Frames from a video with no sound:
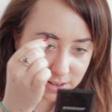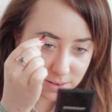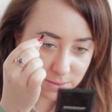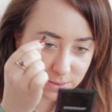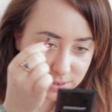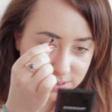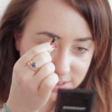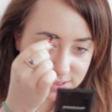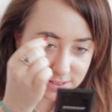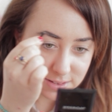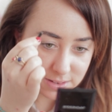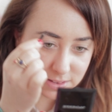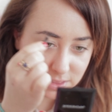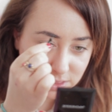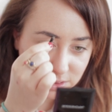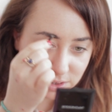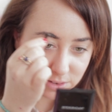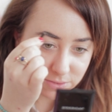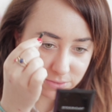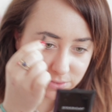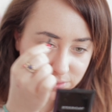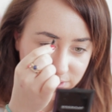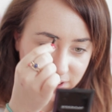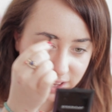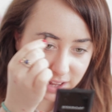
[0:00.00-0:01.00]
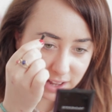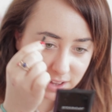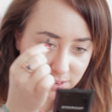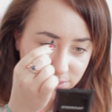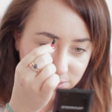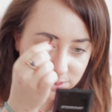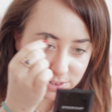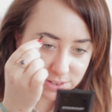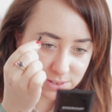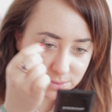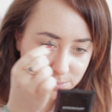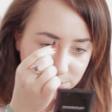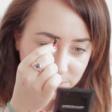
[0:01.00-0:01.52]
I know it's love-hate
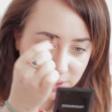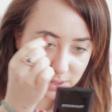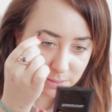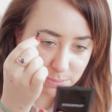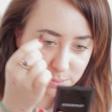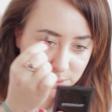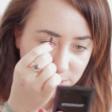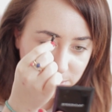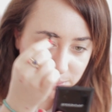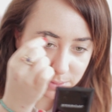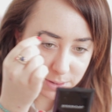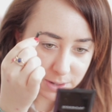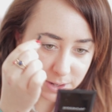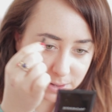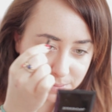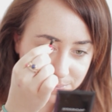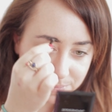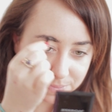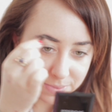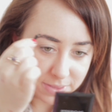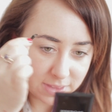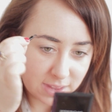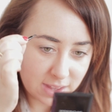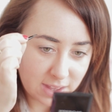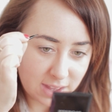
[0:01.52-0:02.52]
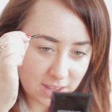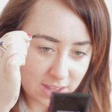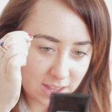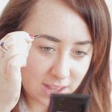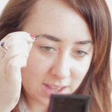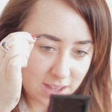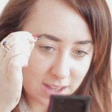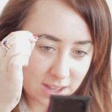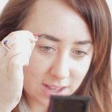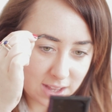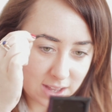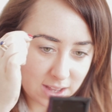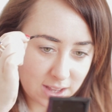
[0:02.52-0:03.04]
for some people, but
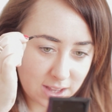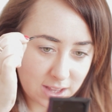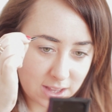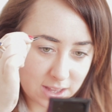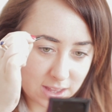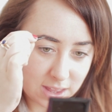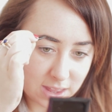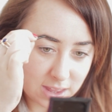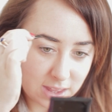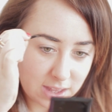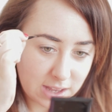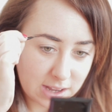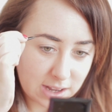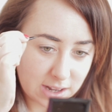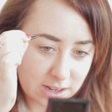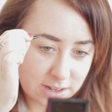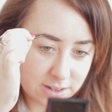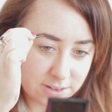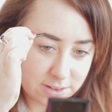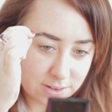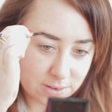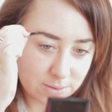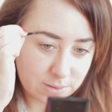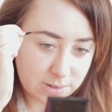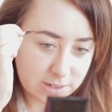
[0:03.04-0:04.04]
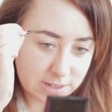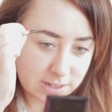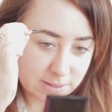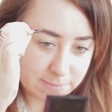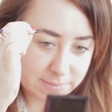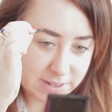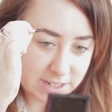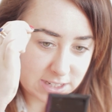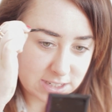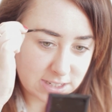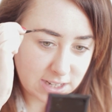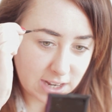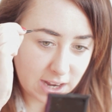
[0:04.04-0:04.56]
you gotta do what
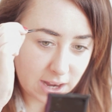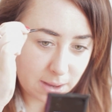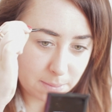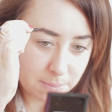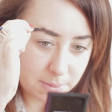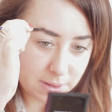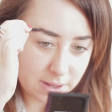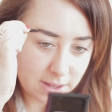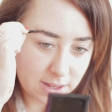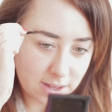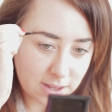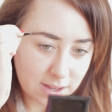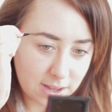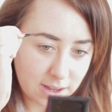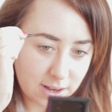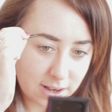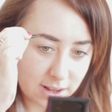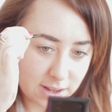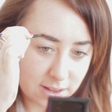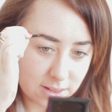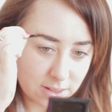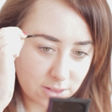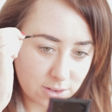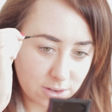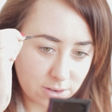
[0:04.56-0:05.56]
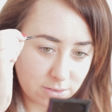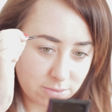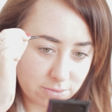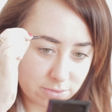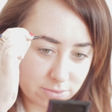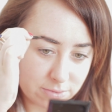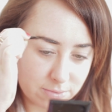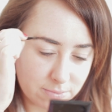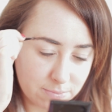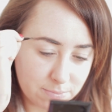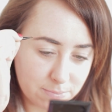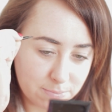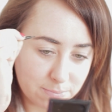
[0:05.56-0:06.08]
makes you happy, and I love
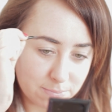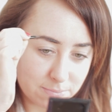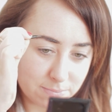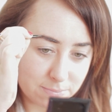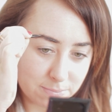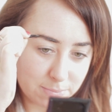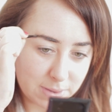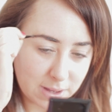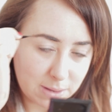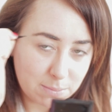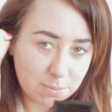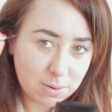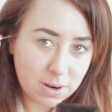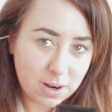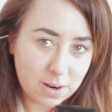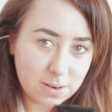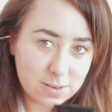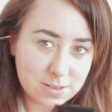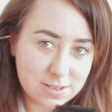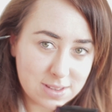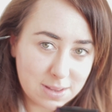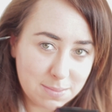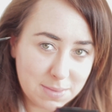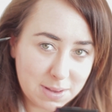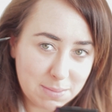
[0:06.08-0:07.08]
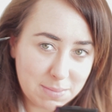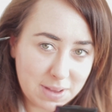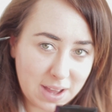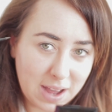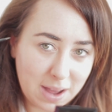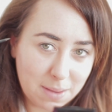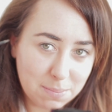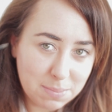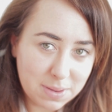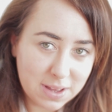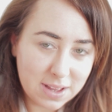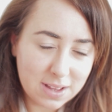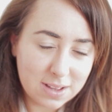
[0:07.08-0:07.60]
big brows, they make me
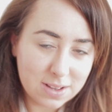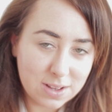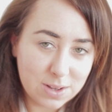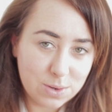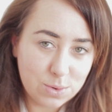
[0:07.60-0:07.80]
happy.